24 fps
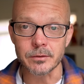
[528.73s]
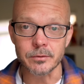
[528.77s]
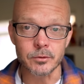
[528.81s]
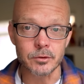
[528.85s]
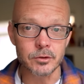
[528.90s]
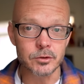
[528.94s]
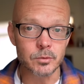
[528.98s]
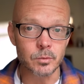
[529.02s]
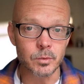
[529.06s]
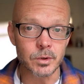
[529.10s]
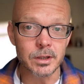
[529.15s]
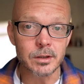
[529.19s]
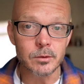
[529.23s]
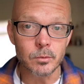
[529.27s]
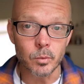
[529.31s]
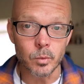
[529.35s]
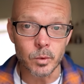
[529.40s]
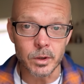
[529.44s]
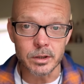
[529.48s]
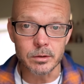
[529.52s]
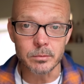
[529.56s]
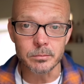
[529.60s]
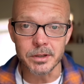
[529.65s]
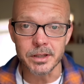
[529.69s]
The first week
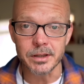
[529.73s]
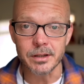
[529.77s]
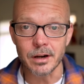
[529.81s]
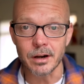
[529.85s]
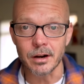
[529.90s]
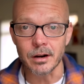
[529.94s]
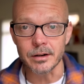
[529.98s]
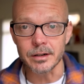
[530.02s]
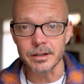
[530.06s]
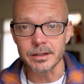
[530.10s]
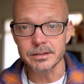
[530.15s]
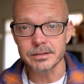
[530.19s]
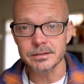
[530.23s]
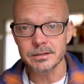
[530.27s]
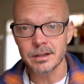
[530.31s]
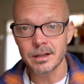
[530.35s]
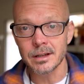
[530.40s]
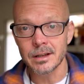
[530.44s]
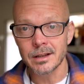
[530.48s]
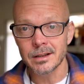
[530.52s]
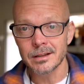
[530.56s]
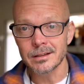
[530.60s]
will be the hardest.